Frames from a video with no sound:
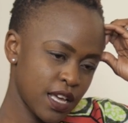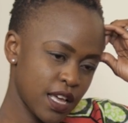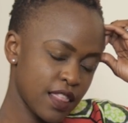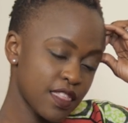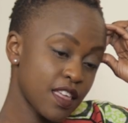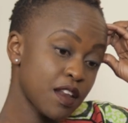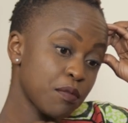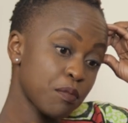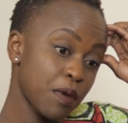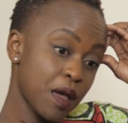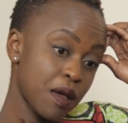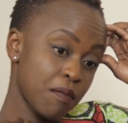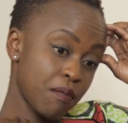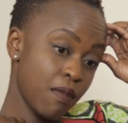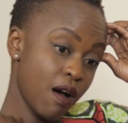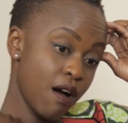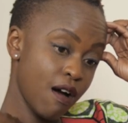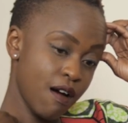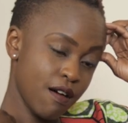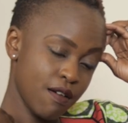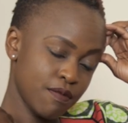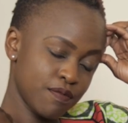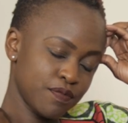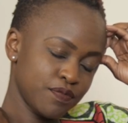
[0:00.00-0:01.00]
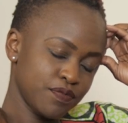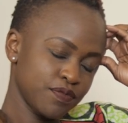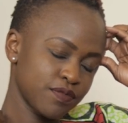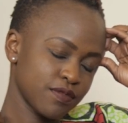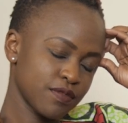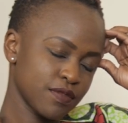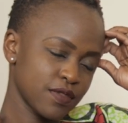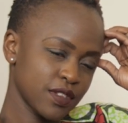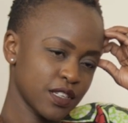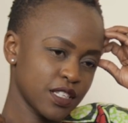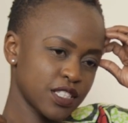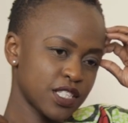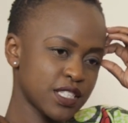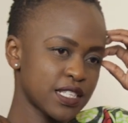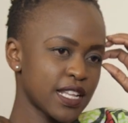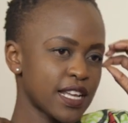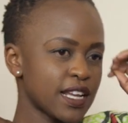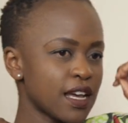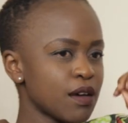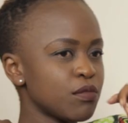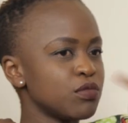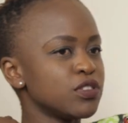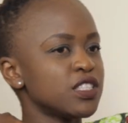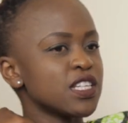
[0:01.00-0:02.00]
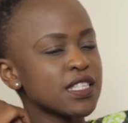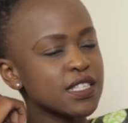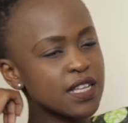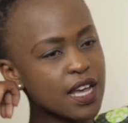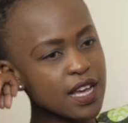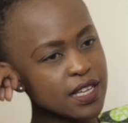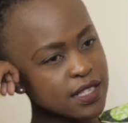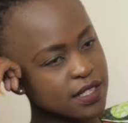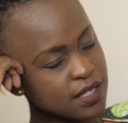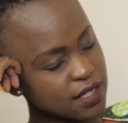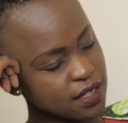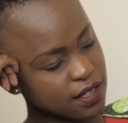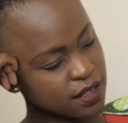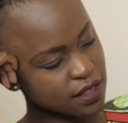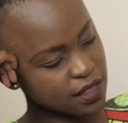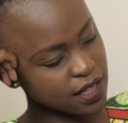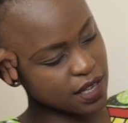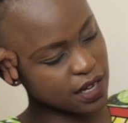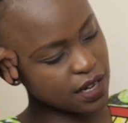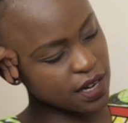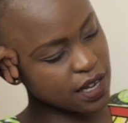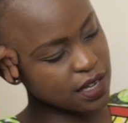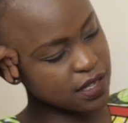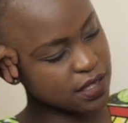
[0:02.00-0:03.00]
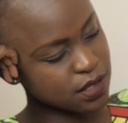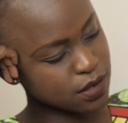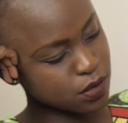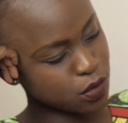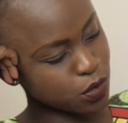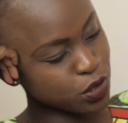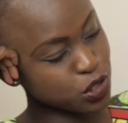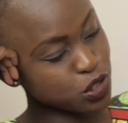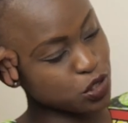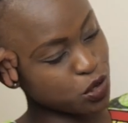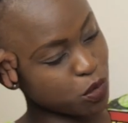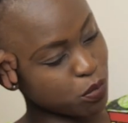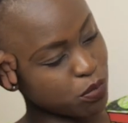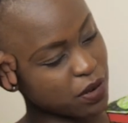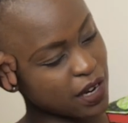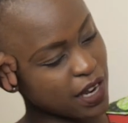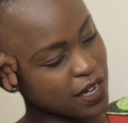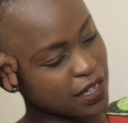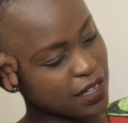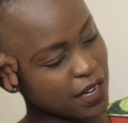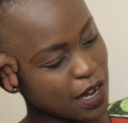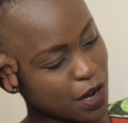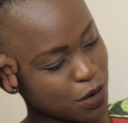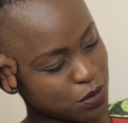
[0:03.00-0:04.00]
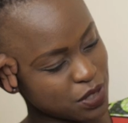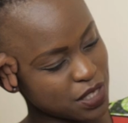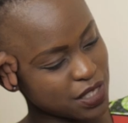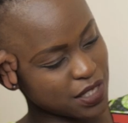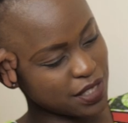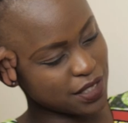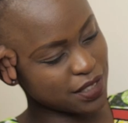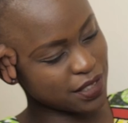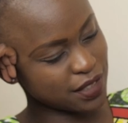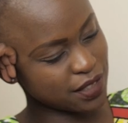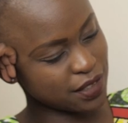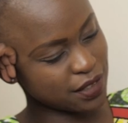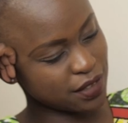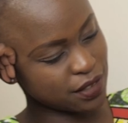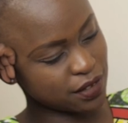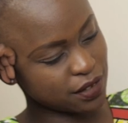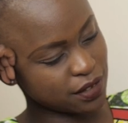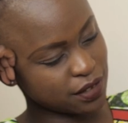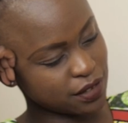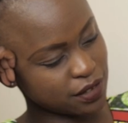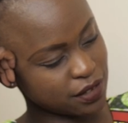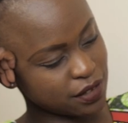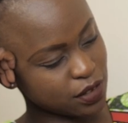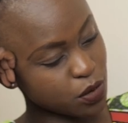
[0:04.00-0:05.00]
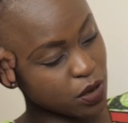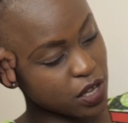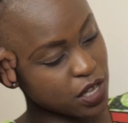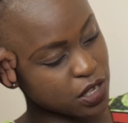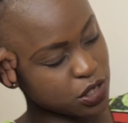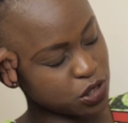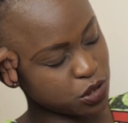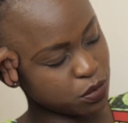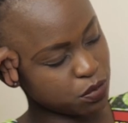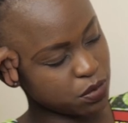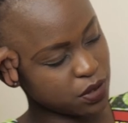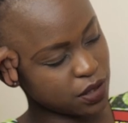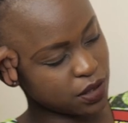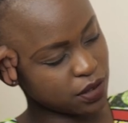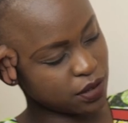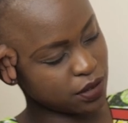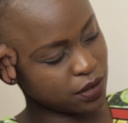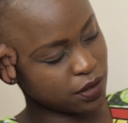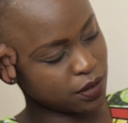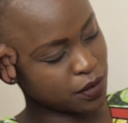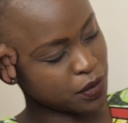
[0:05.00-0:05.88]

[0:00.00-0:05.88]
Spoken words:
And then my mom, she's like, I would just ask the nurse what your blood count is, your HB.